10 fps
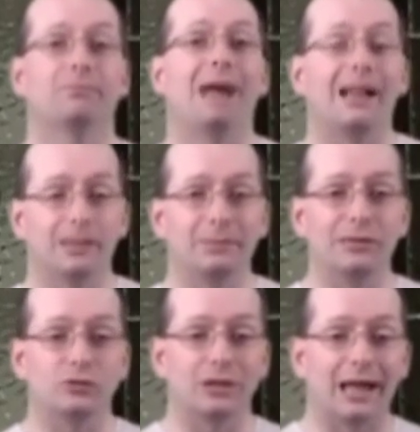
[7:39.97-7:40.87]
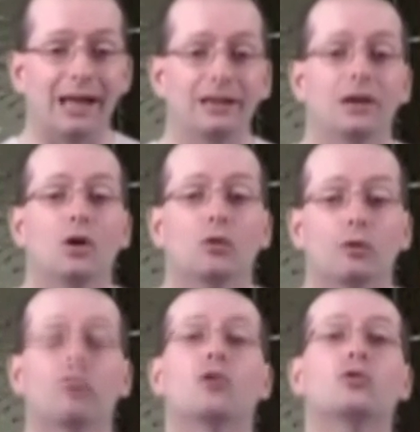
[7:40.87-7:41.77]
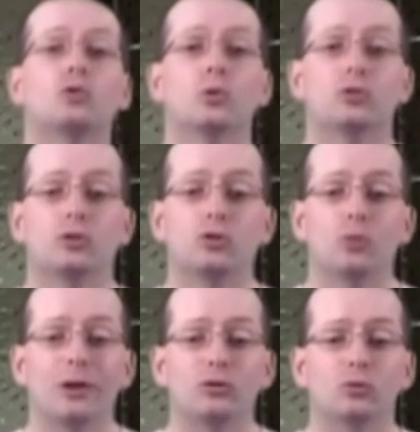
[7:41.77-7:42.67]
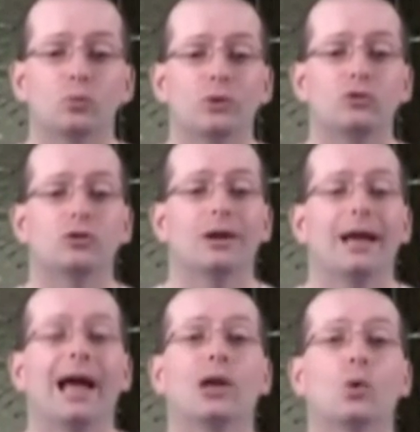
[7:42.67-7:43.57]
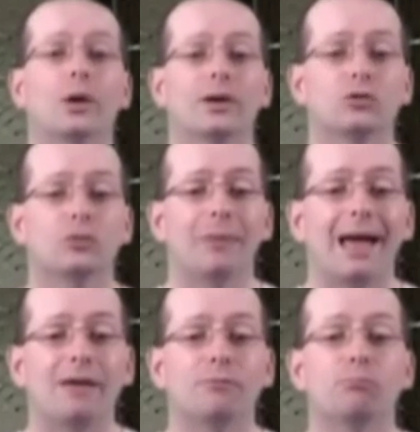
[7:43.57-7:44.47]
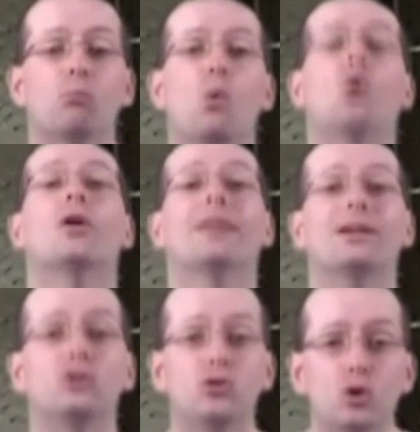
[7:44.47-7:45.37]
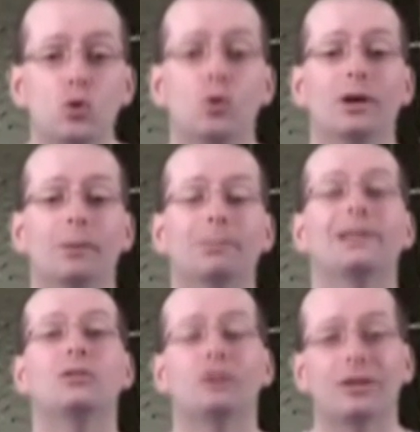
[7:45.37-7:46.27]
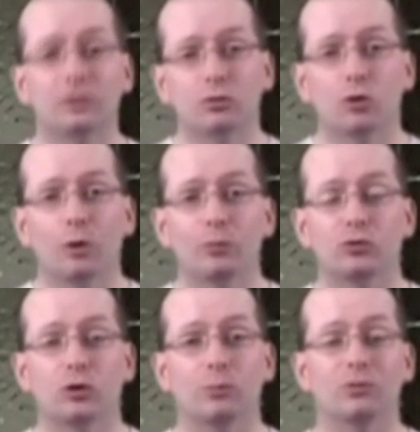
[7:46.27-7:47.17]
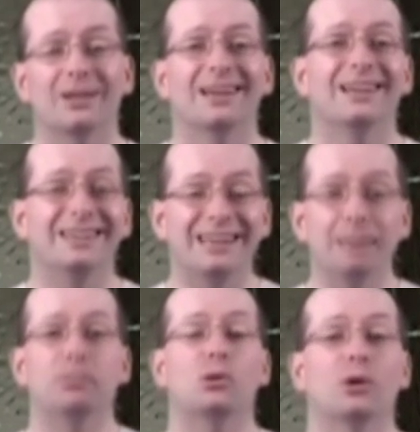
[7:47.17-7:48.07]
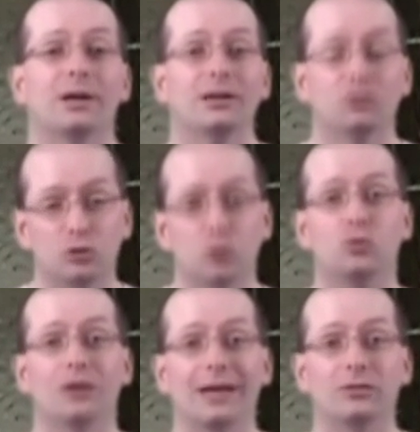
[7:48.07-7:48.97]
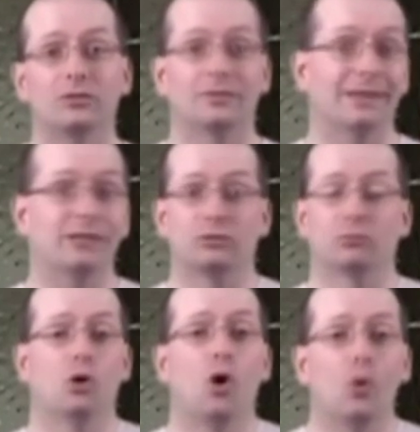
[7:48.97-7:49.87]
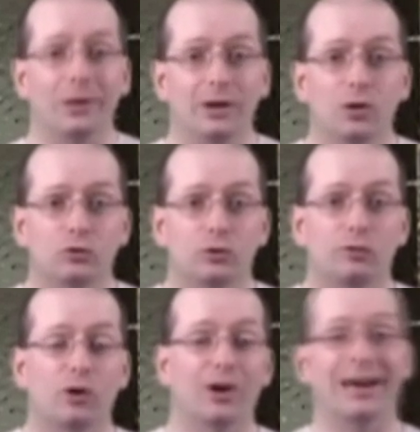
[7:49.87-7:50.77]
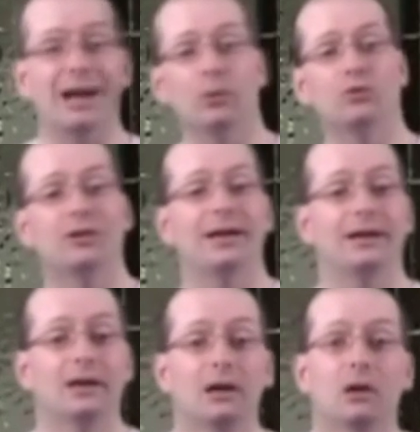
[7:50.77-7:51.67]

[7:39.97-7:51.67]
poly means a lot, refers to a situation in which an organism have more than two complete sets of chromosomes. Diploid is two sets. That's all we know so far. Now we're saying,